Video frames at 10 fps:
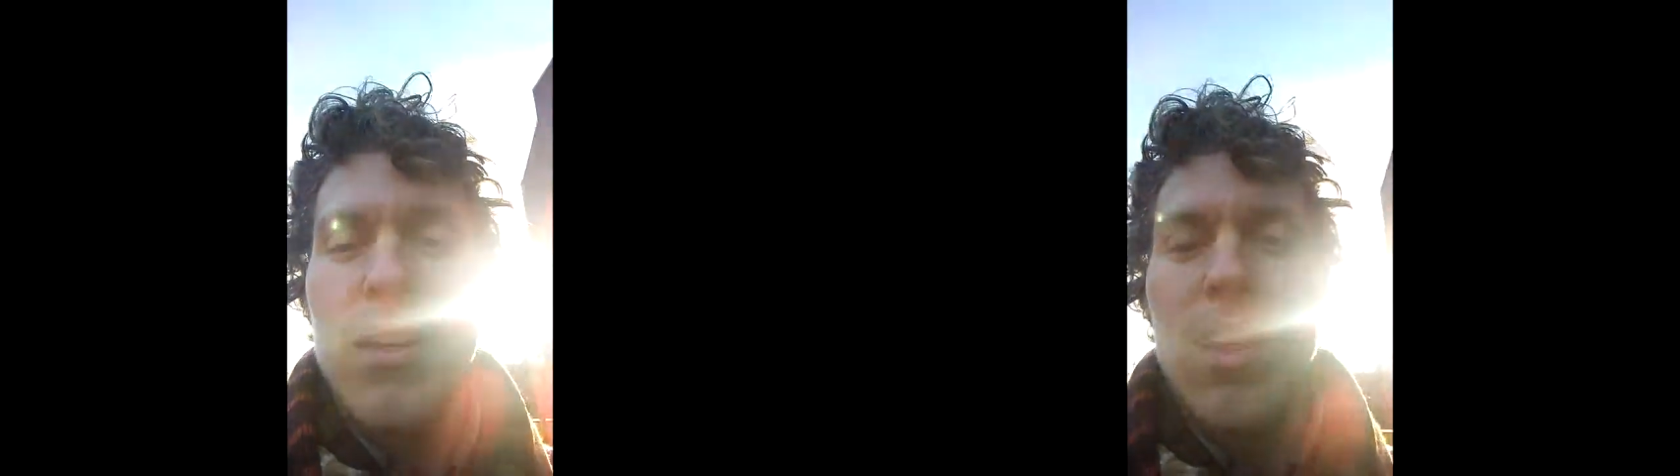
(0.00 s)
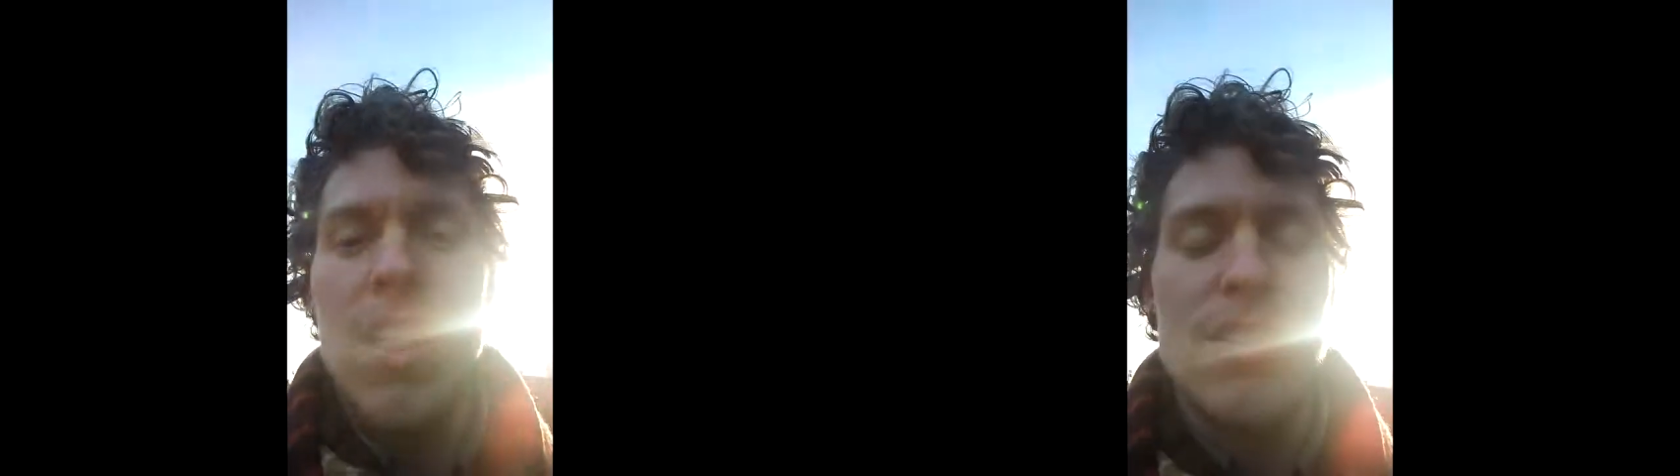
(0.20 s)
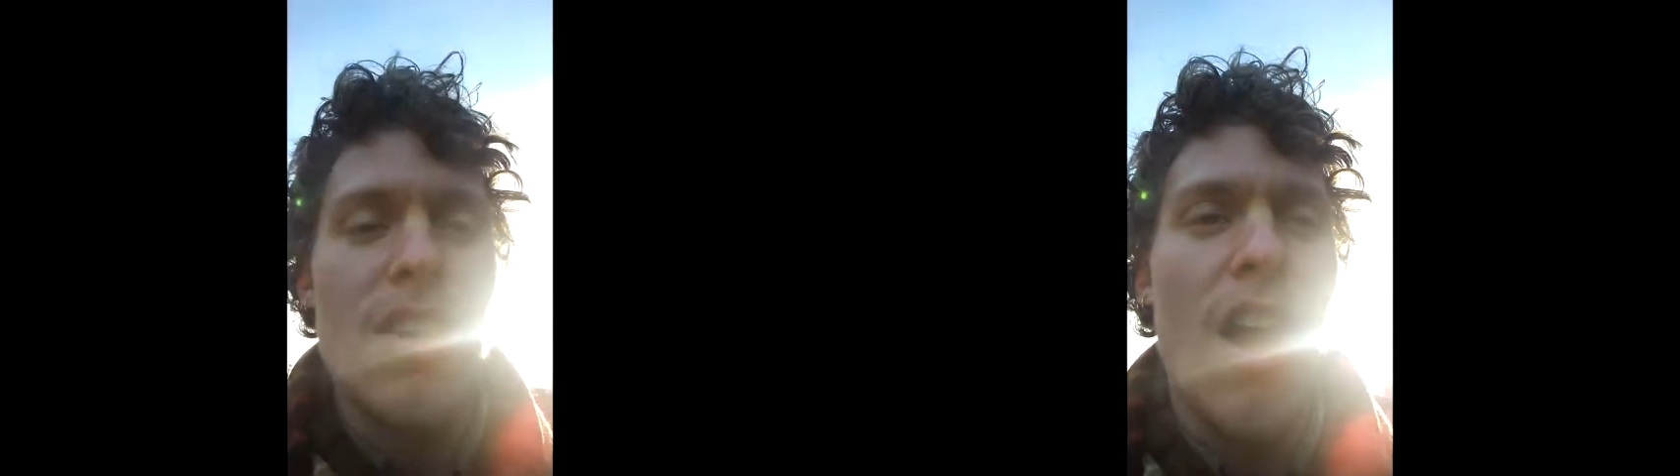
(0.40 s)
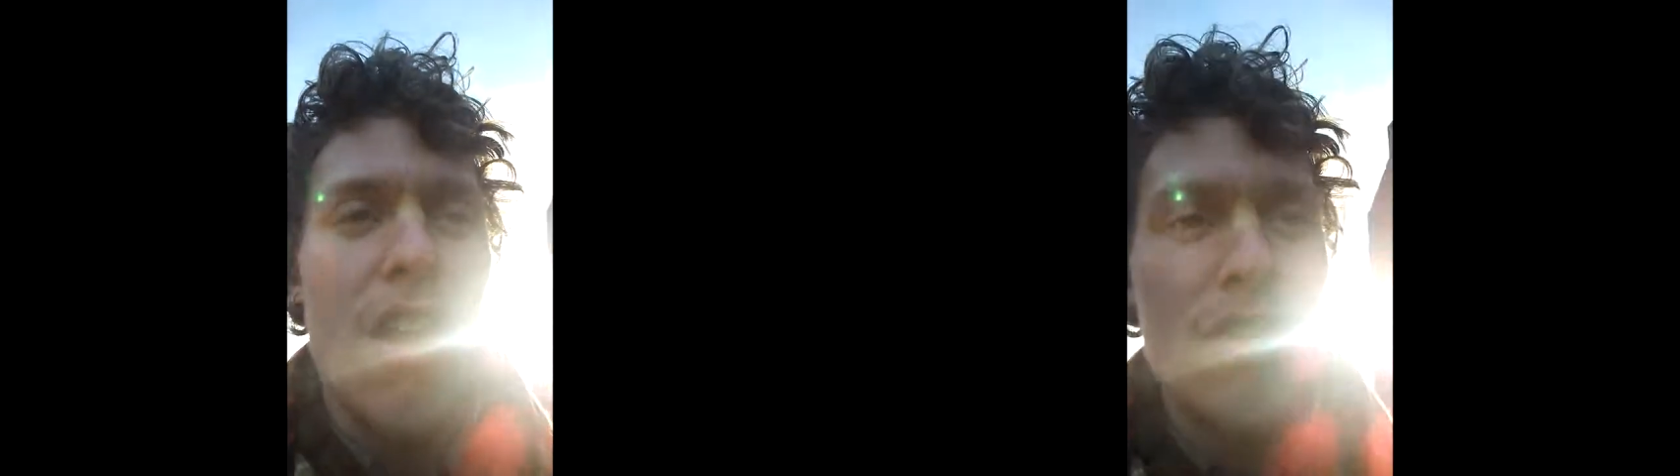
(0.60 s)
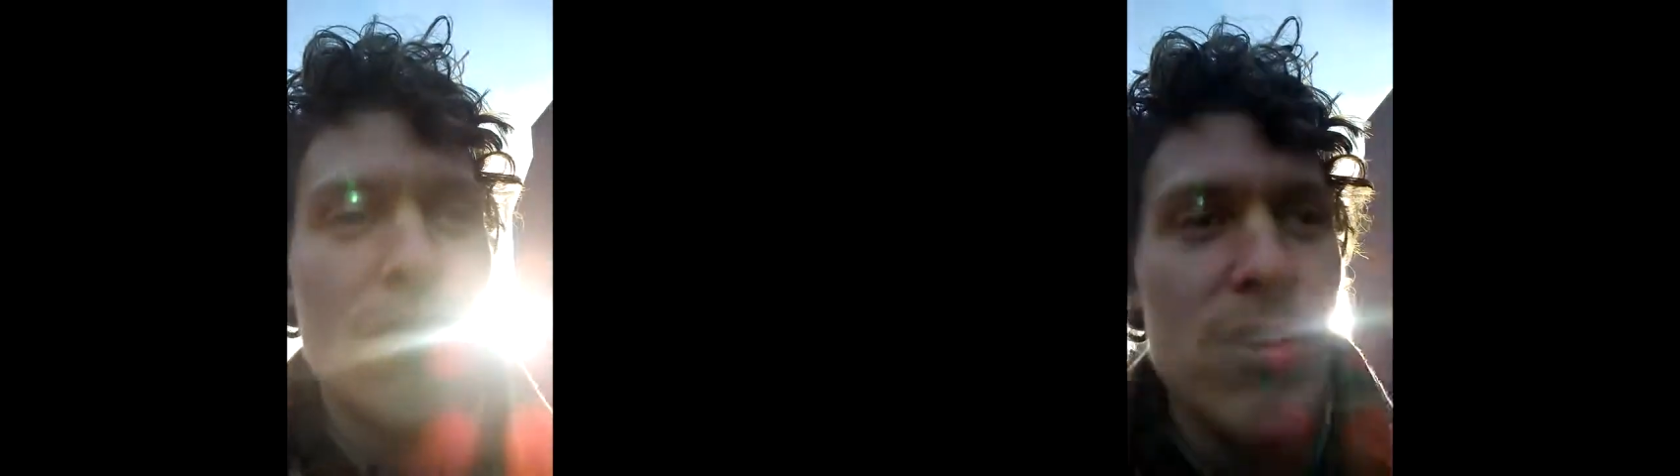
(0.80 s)
And it's not
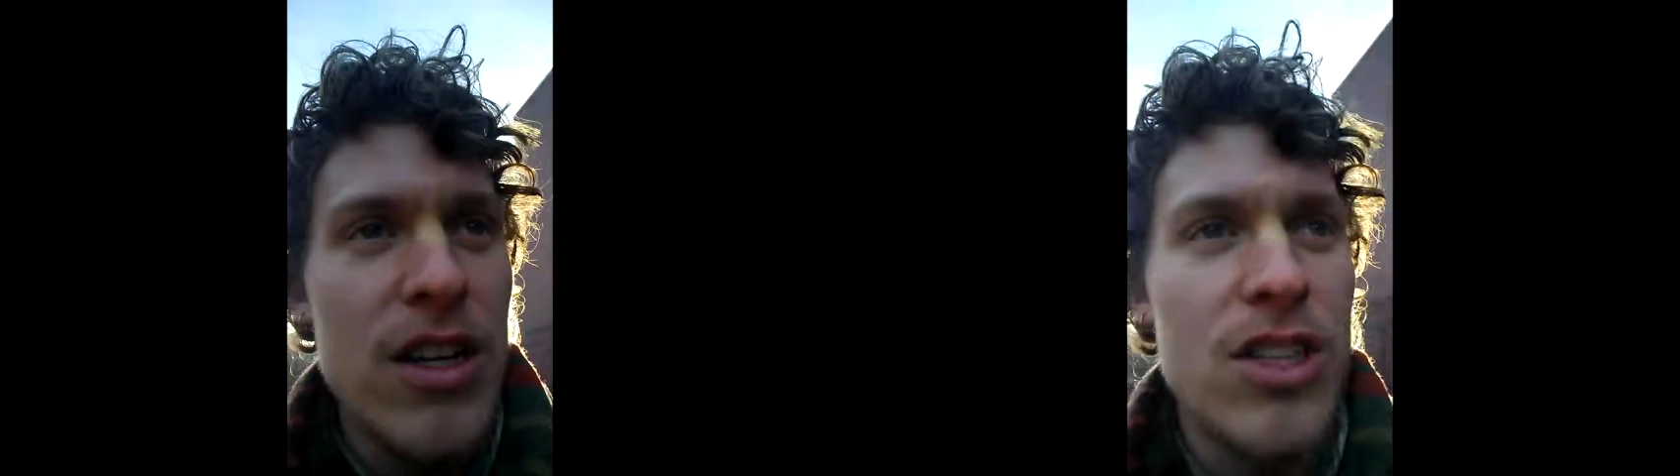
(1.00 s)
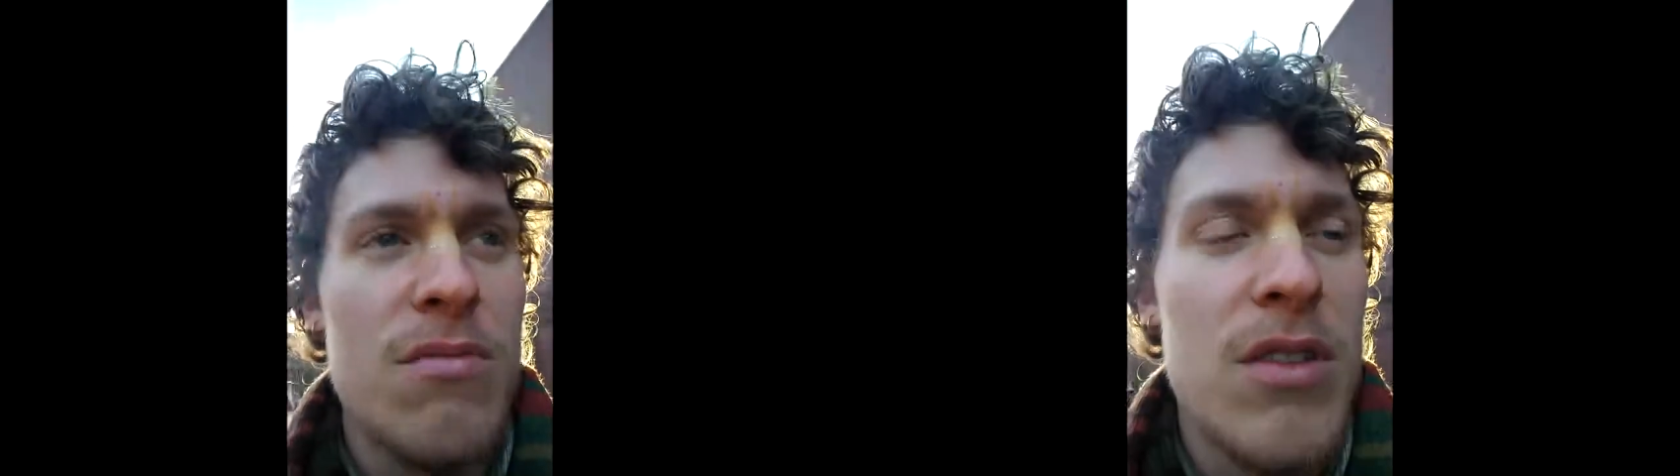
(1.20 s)
our determination,